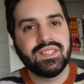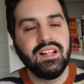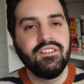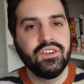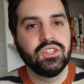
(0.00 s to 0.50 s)

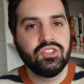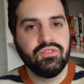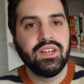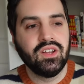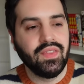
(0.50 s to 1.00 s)
still fun to
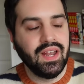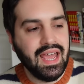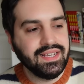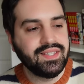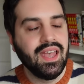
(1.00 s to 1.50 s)
read
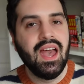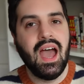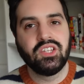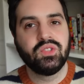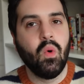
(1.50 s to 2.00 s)
nonetheless.
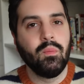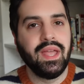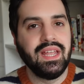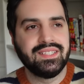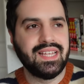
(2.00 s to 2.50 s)
I just won't
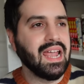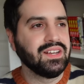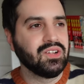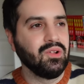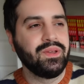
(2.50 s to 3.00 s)
be technical